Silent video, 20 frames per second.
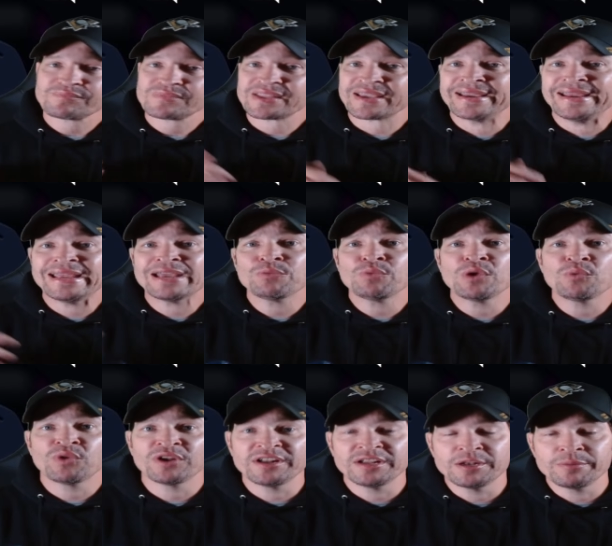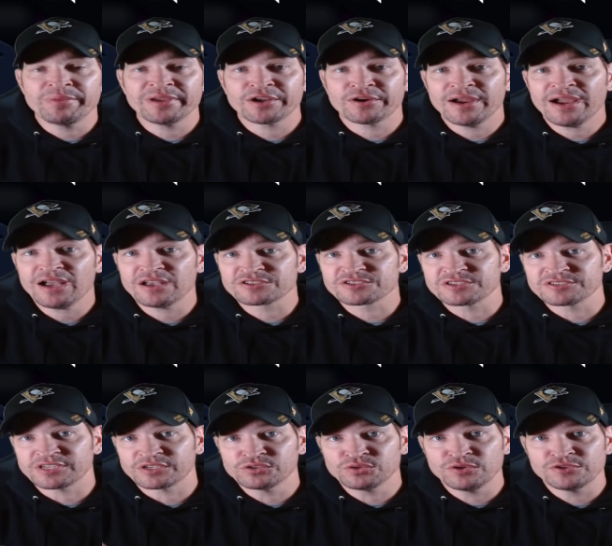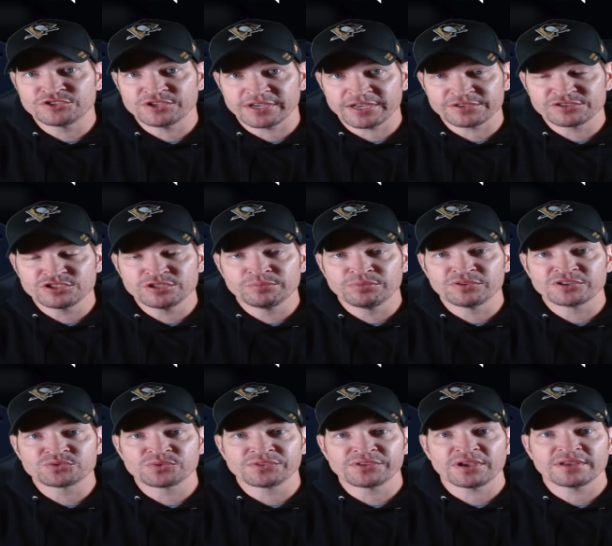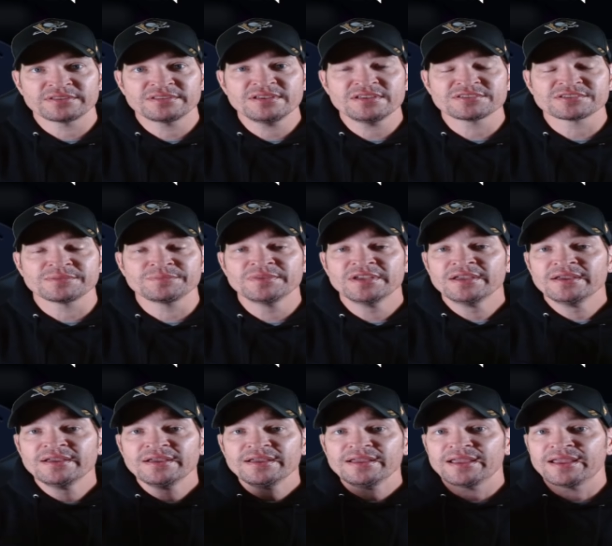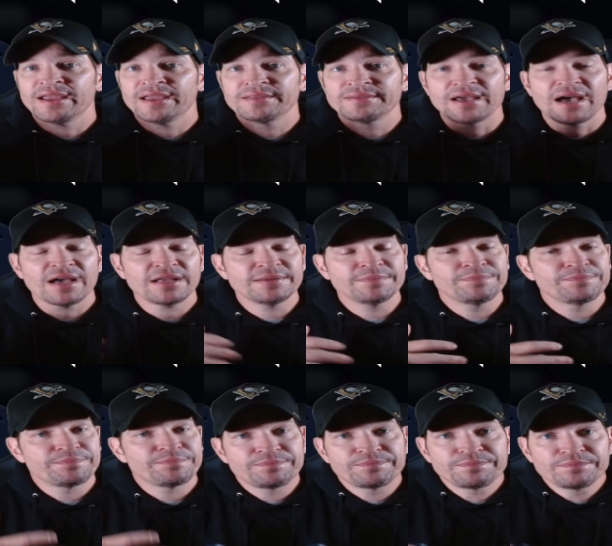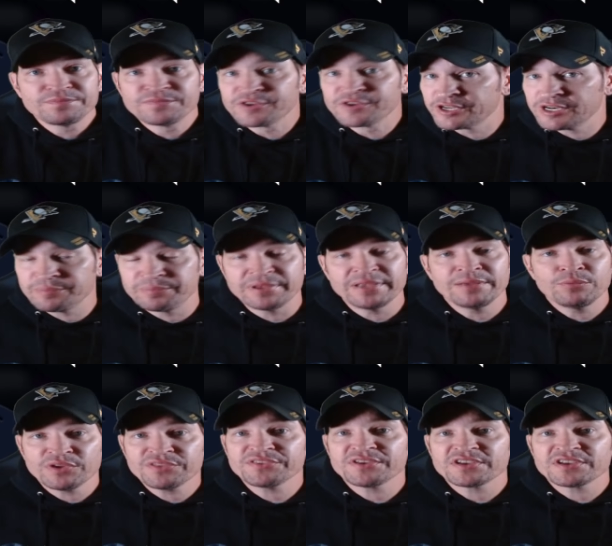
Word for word: and we wanted a bigger house because I told you I got two boys with autism, and I they're going to be with